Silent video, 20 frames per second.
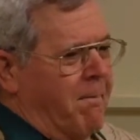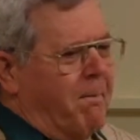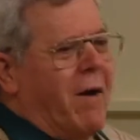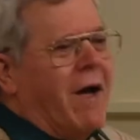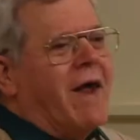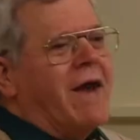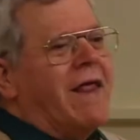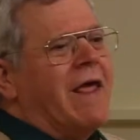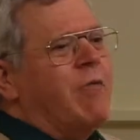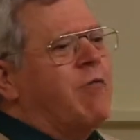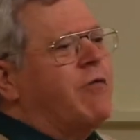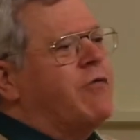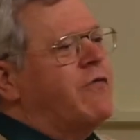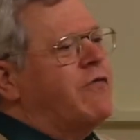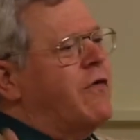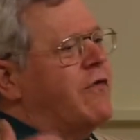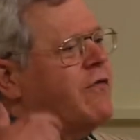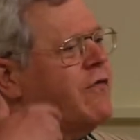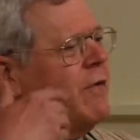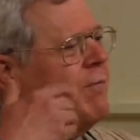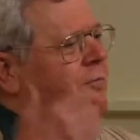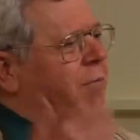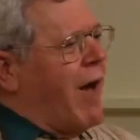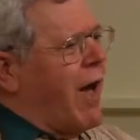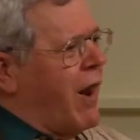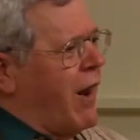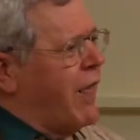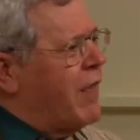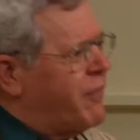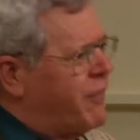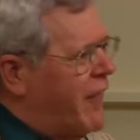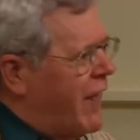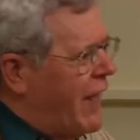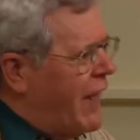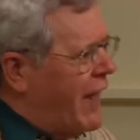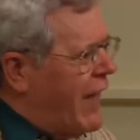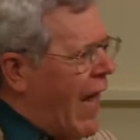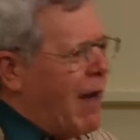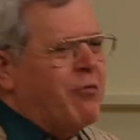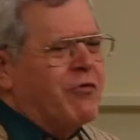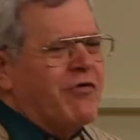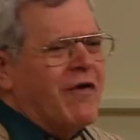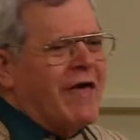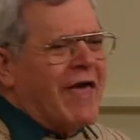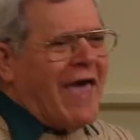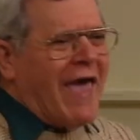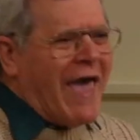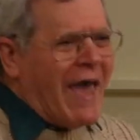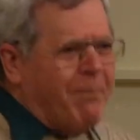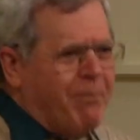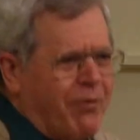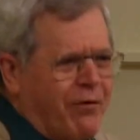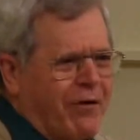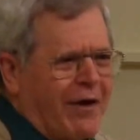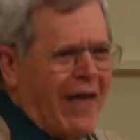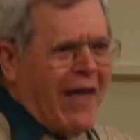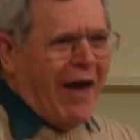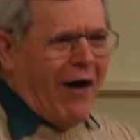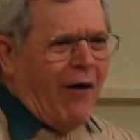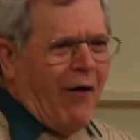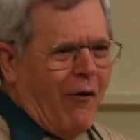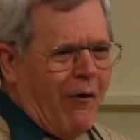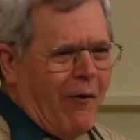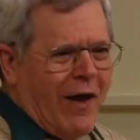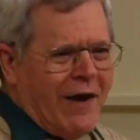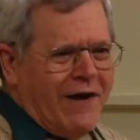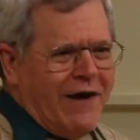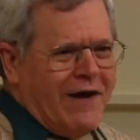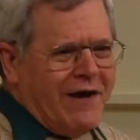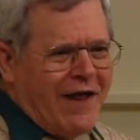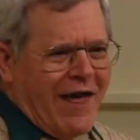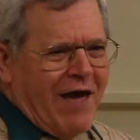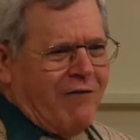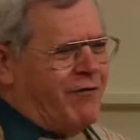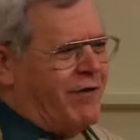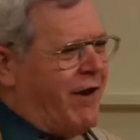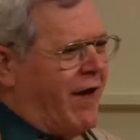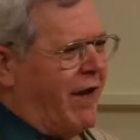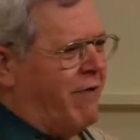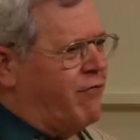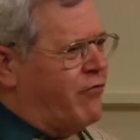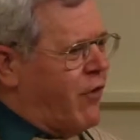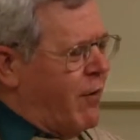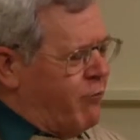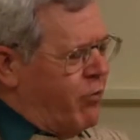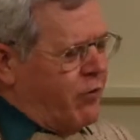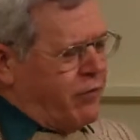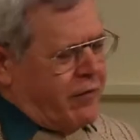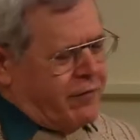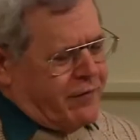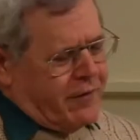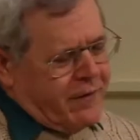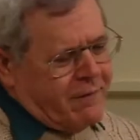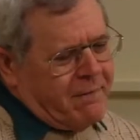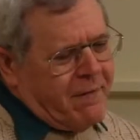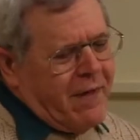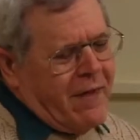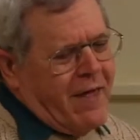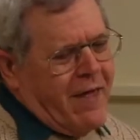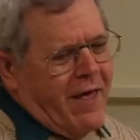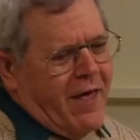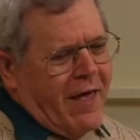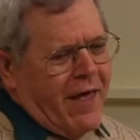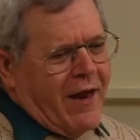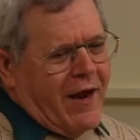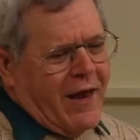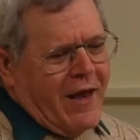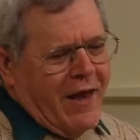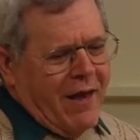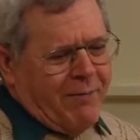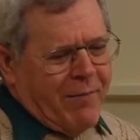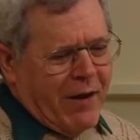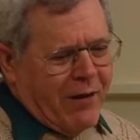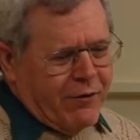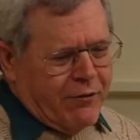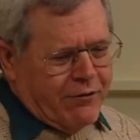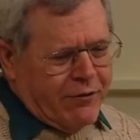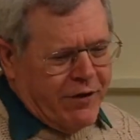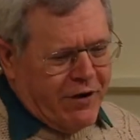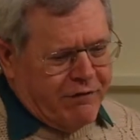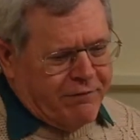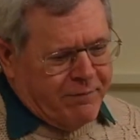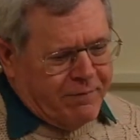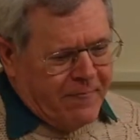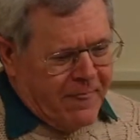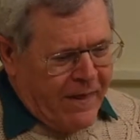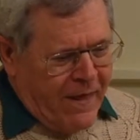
But it was a symbolic thing. I was a camper now. I needed to have a knife, so I bought the thing, and I had my little knife.